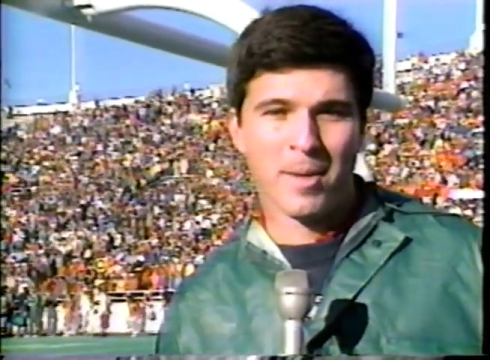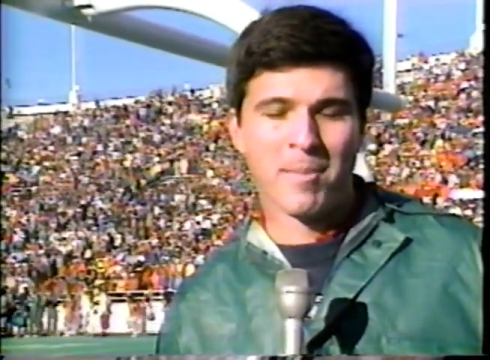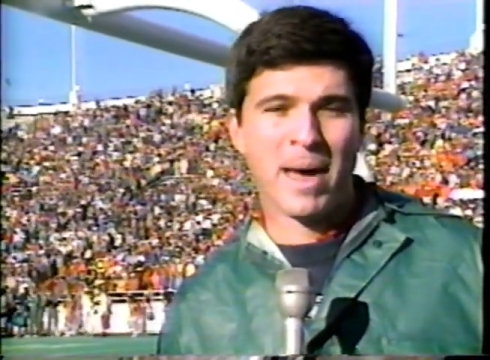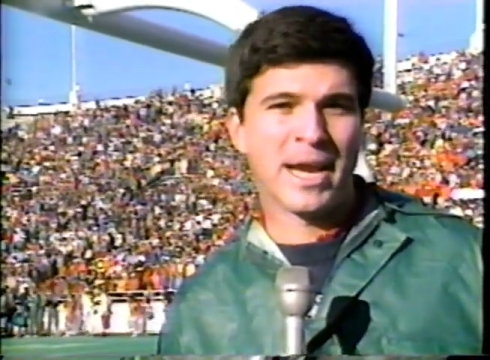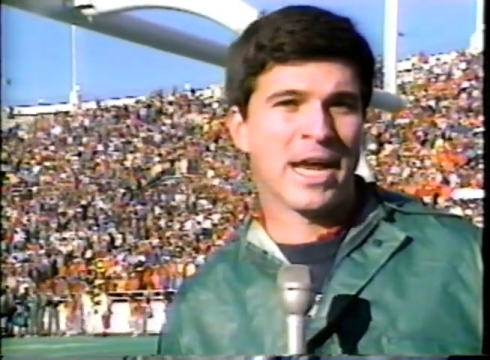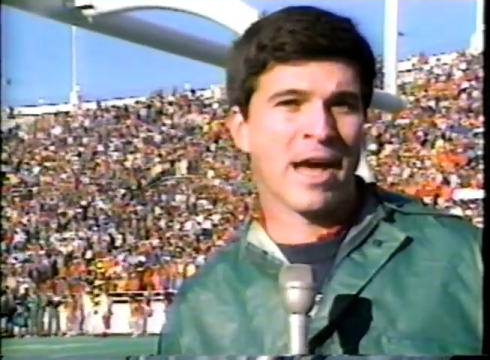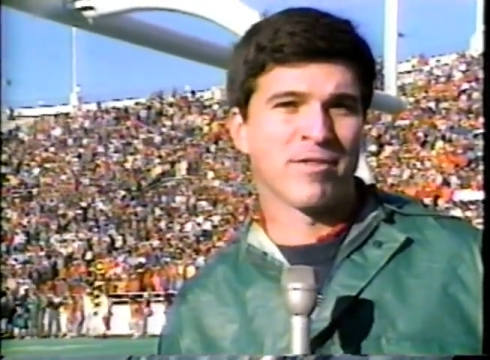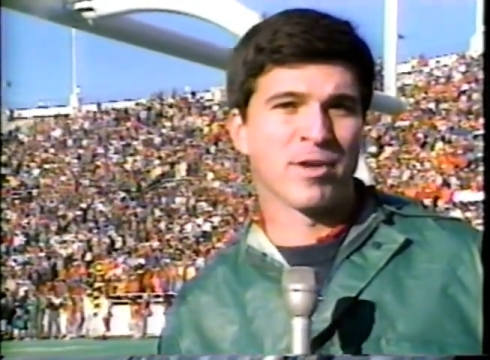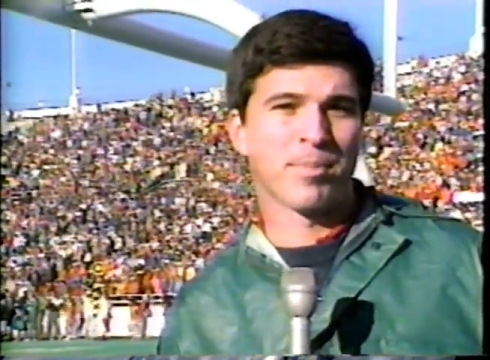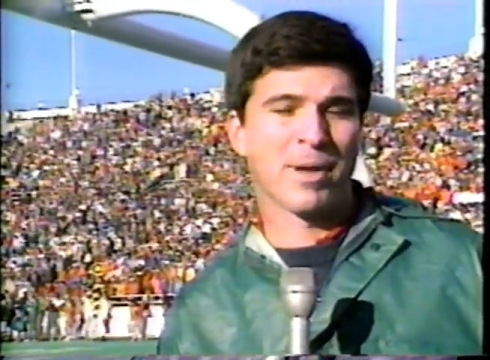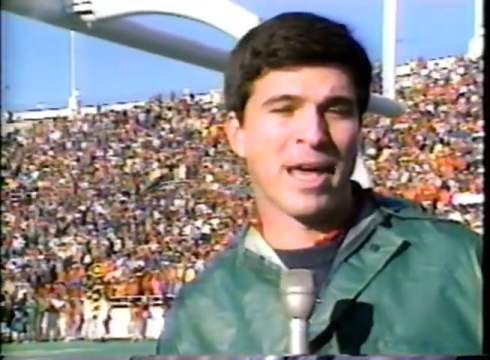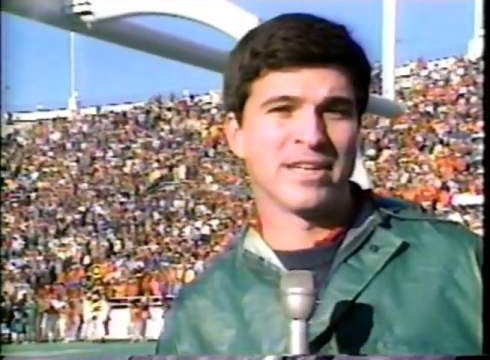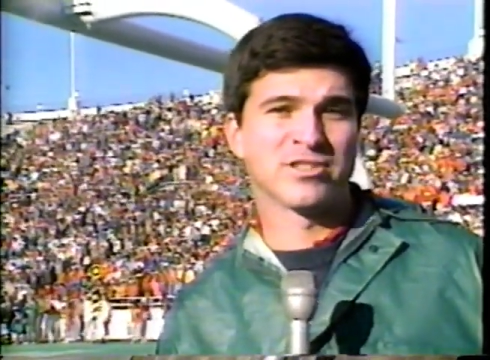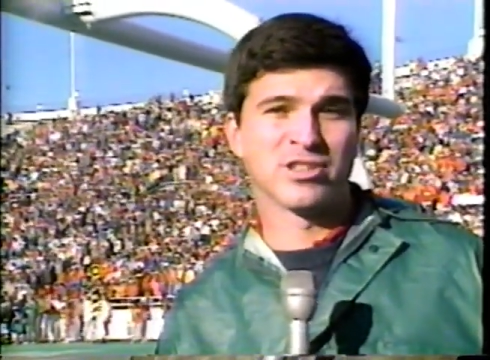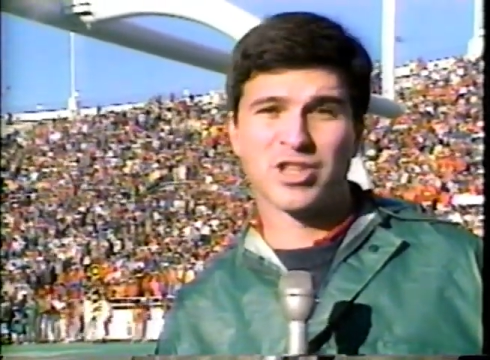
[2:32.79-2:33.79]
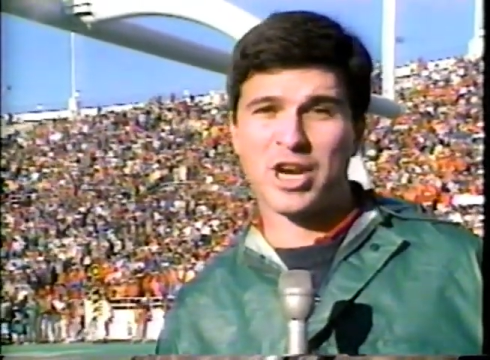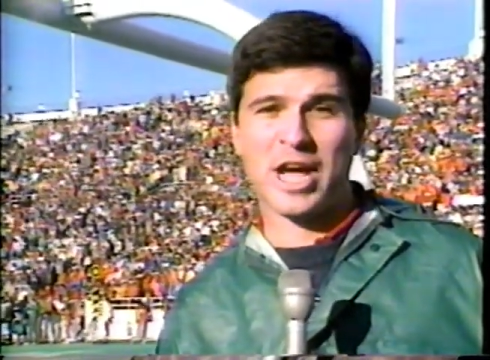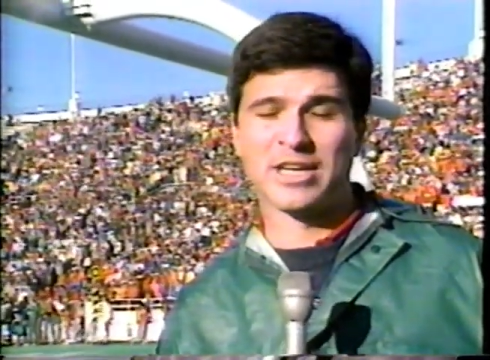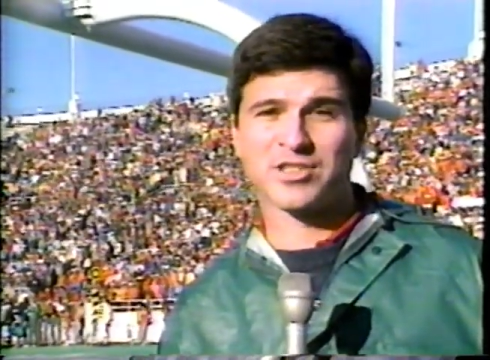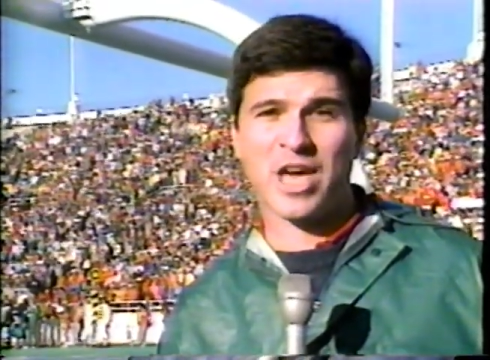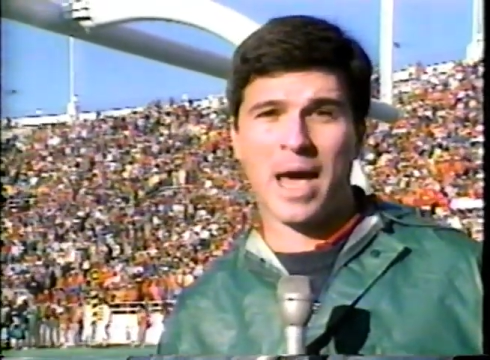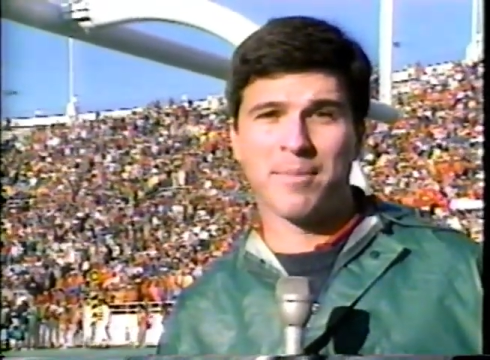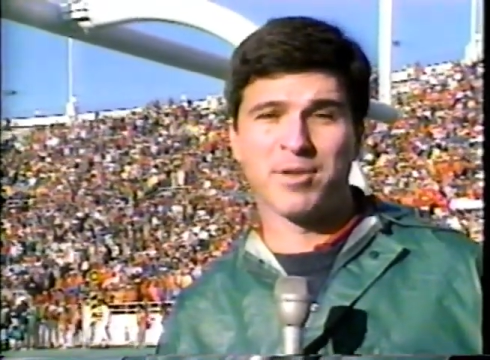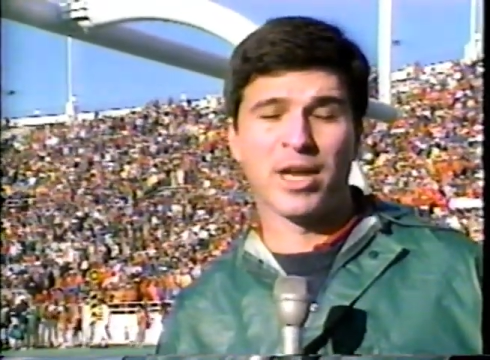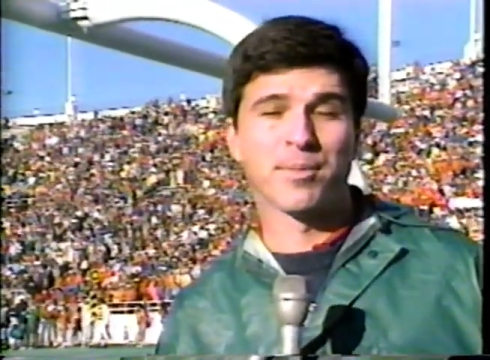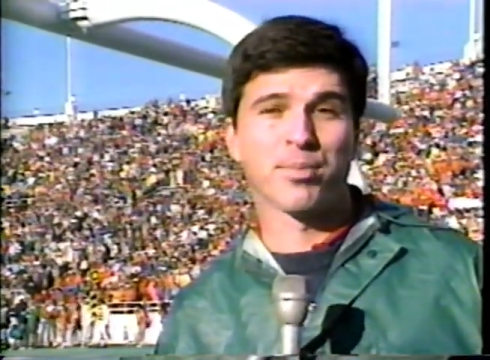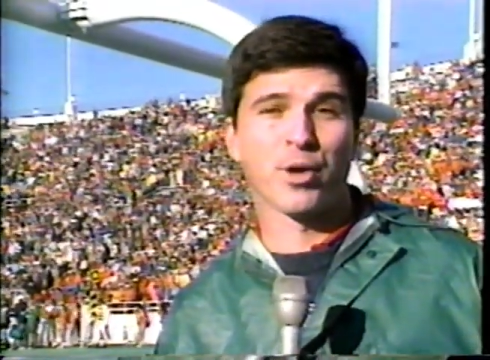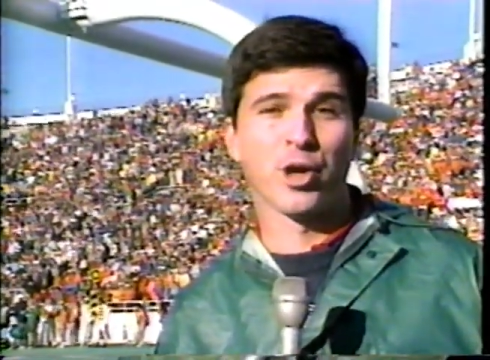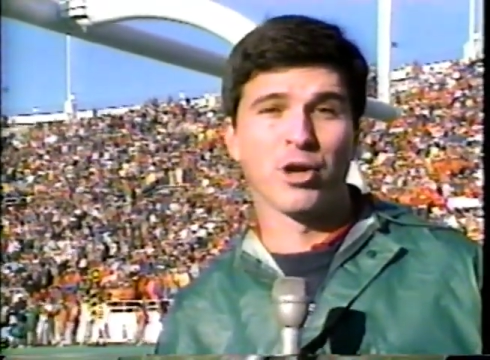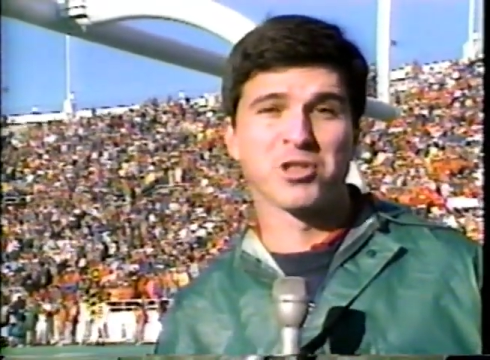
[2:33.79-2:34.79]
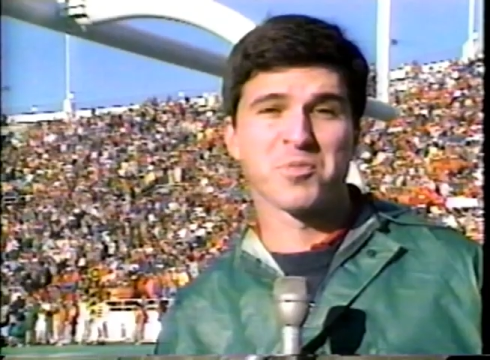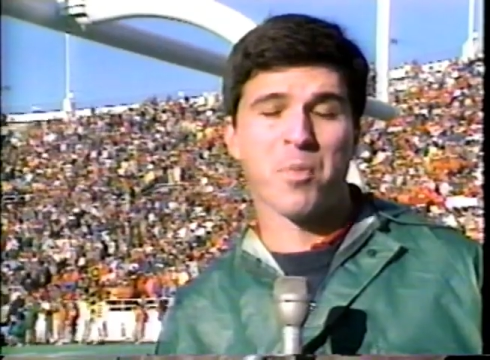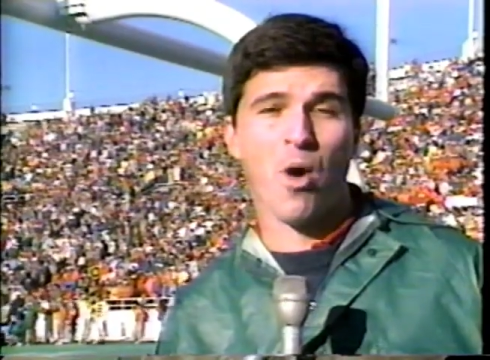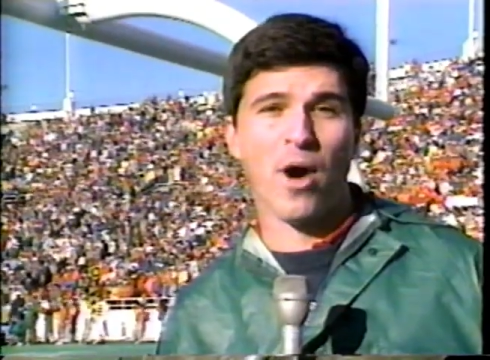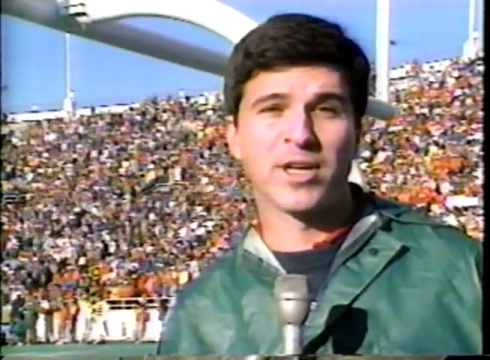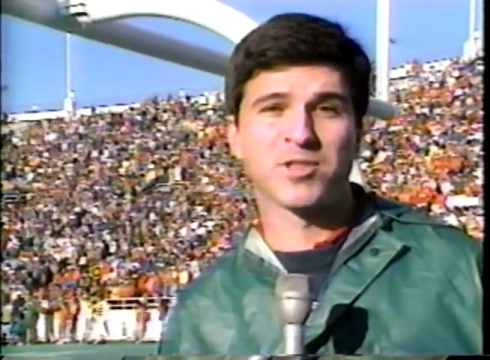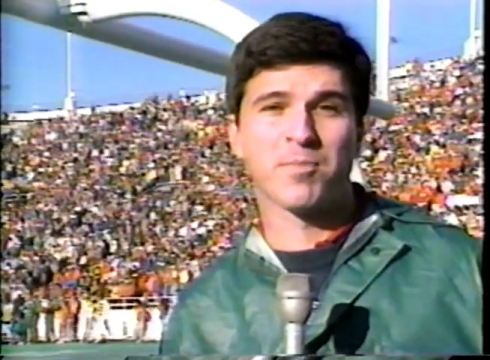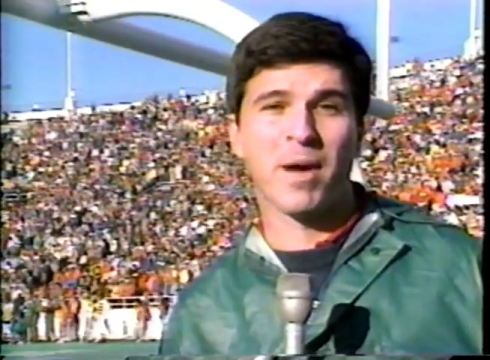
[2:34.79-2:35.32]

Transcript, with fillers: Many of the plays in today's game didn't produce points,